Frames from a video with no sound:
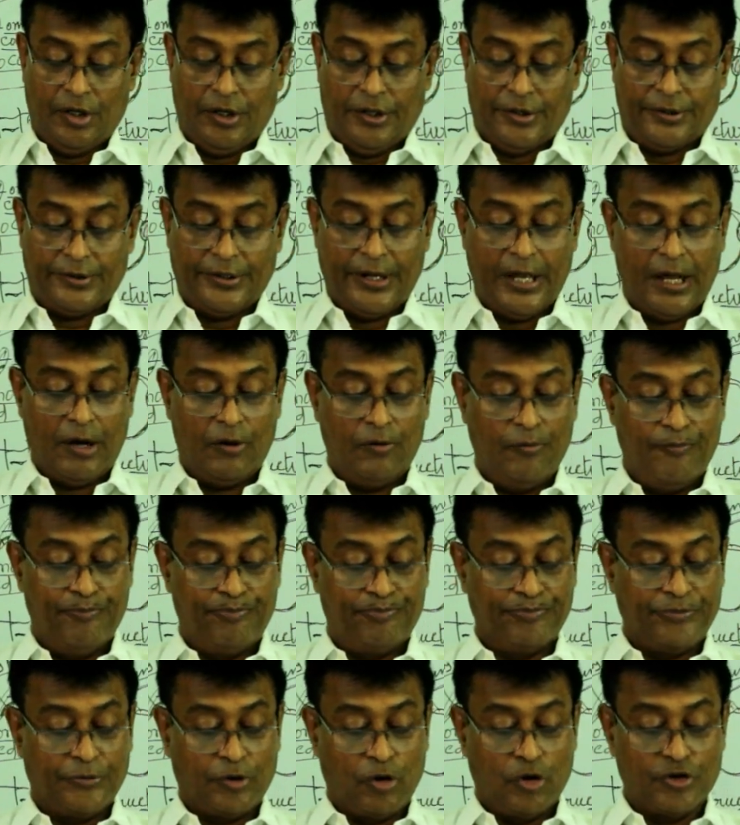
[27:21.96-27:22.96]

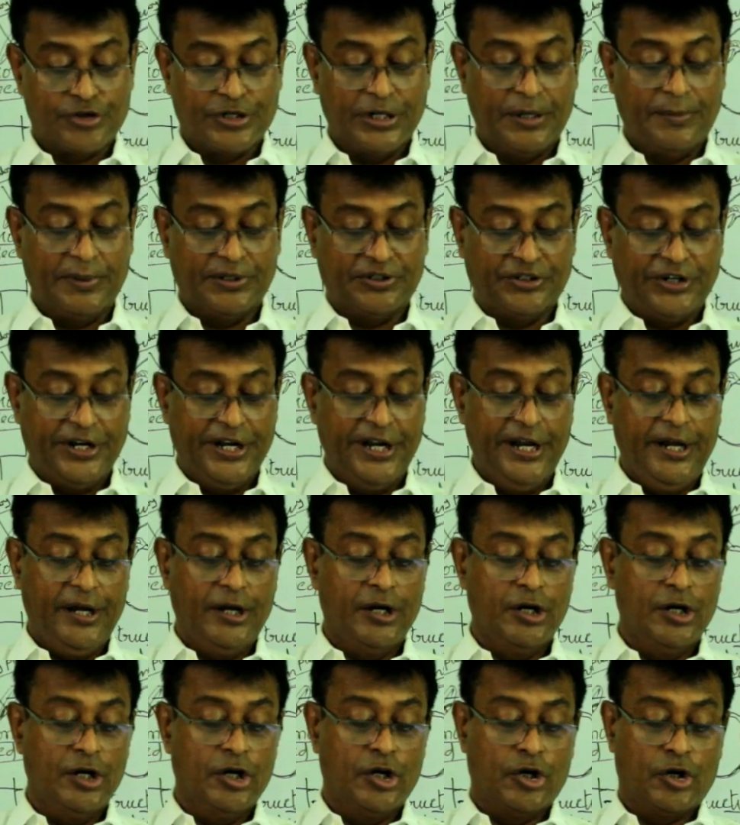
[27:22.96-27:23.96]
Now, question number
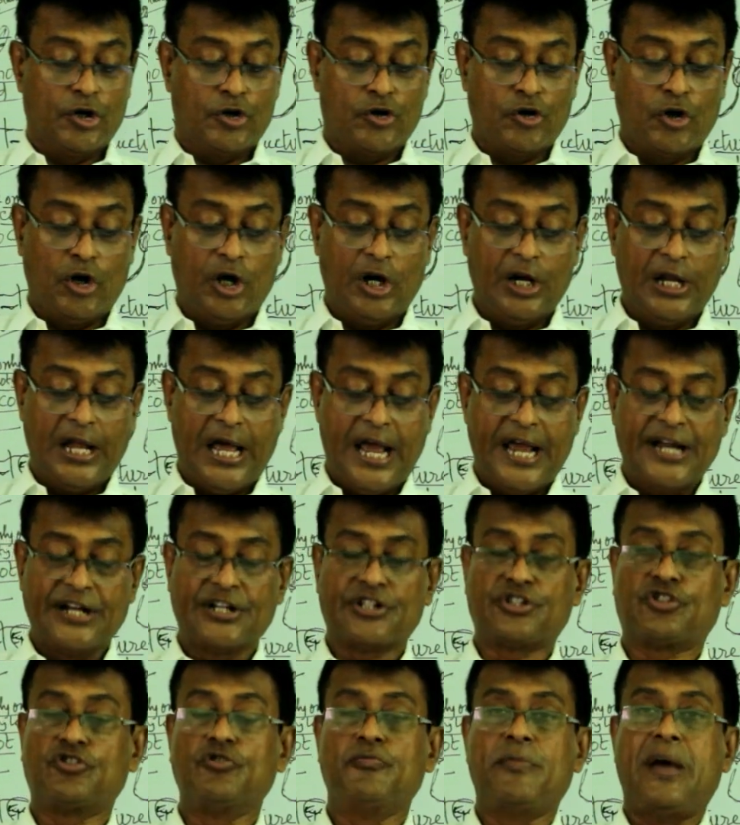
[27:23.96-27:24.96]
3, draw lines
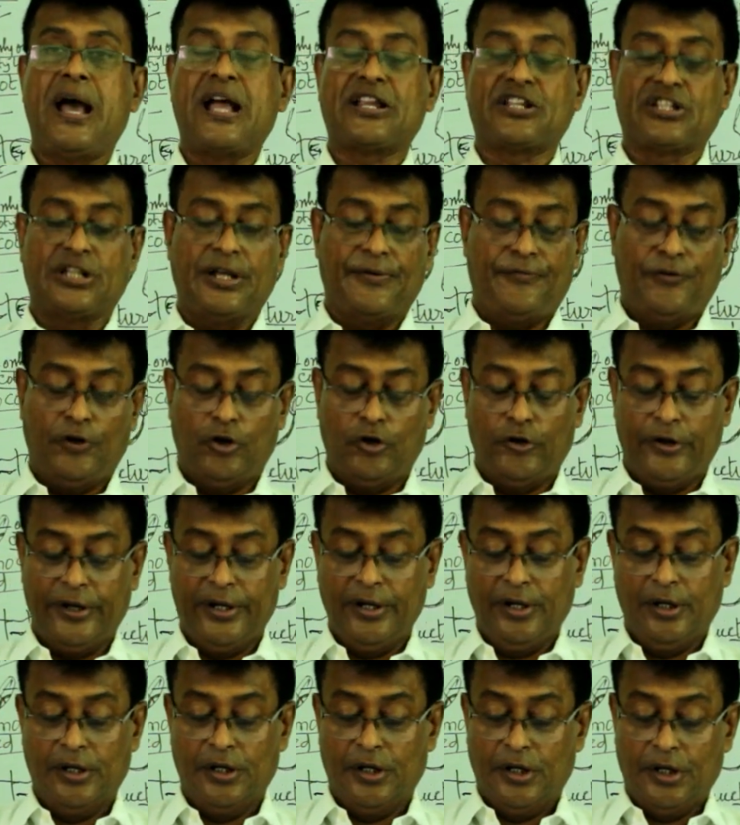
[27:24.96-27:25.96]
to match the following.
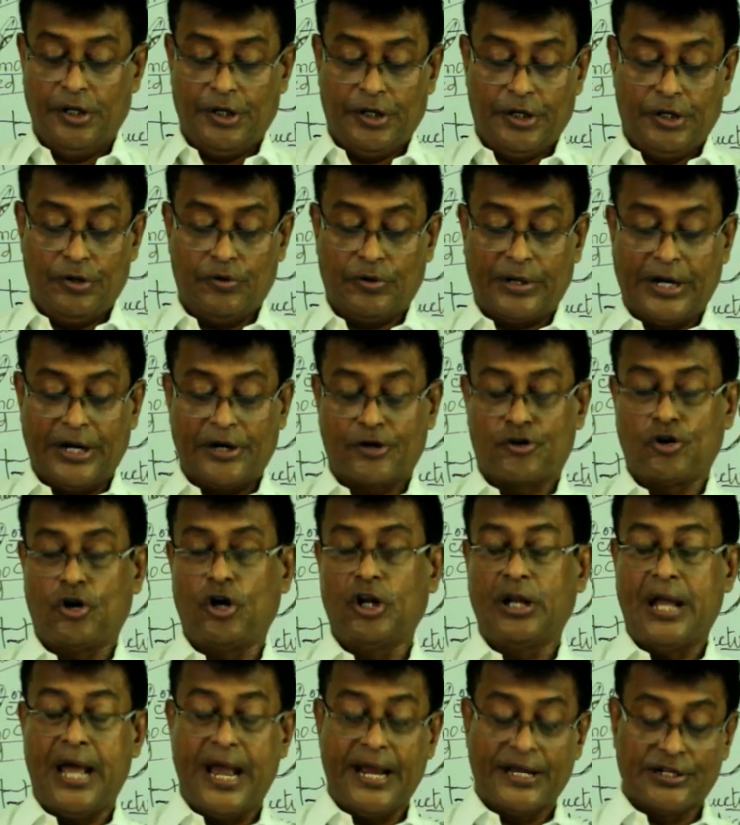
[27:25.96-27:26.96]
You can draw
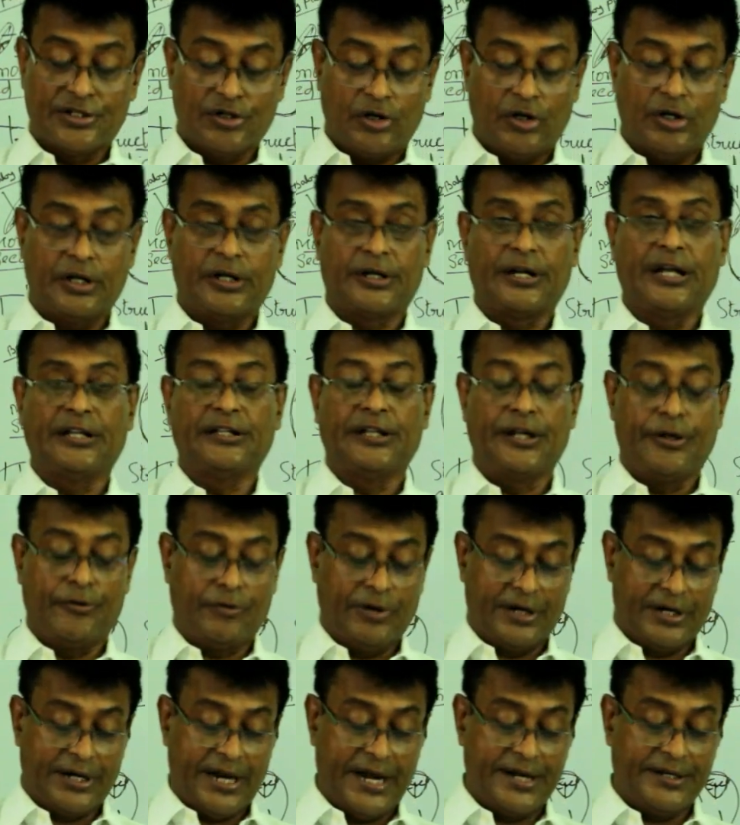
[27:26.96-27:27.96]
lines, rather you
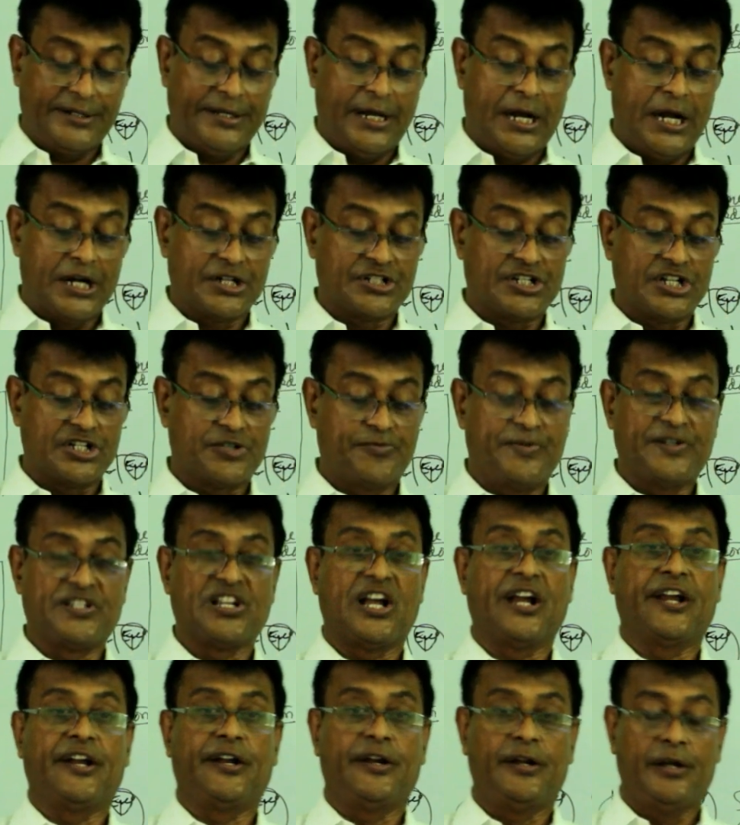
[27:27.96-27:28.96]
can write the answers
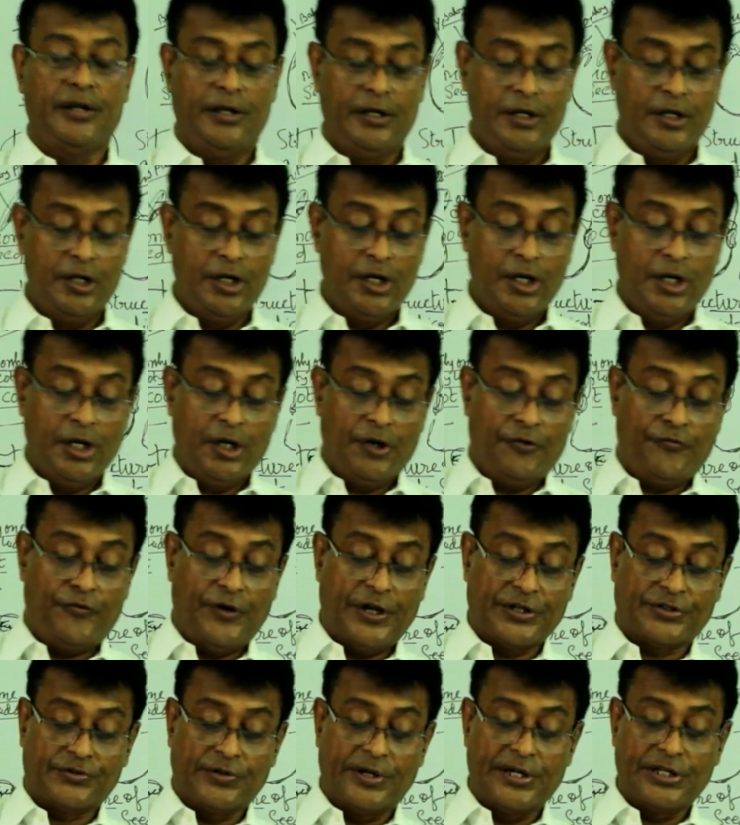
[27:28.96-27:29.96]
beside.
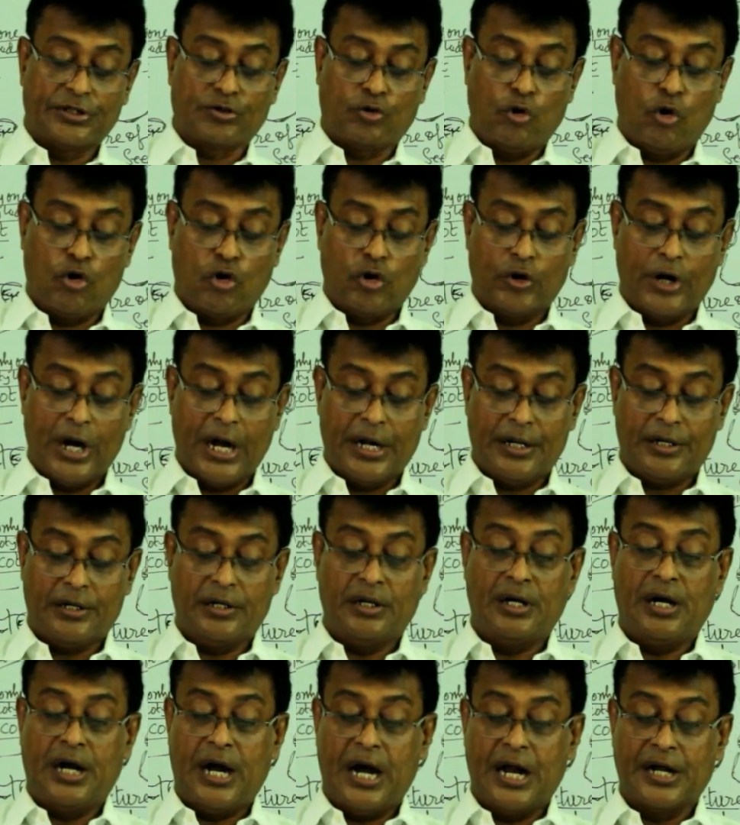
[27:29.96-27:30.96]
First one is
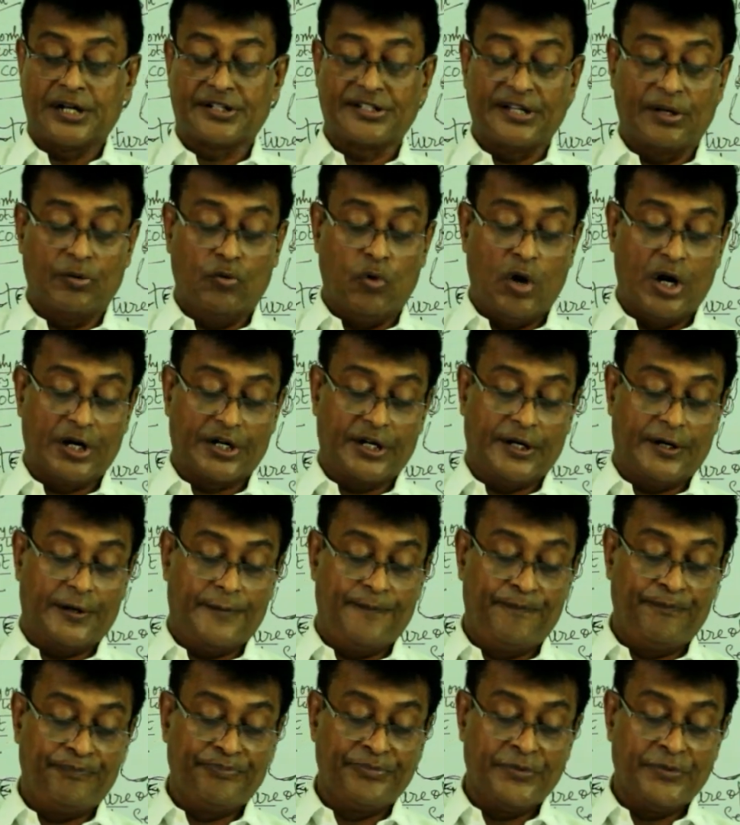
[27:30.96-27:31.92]
coconut, answer water.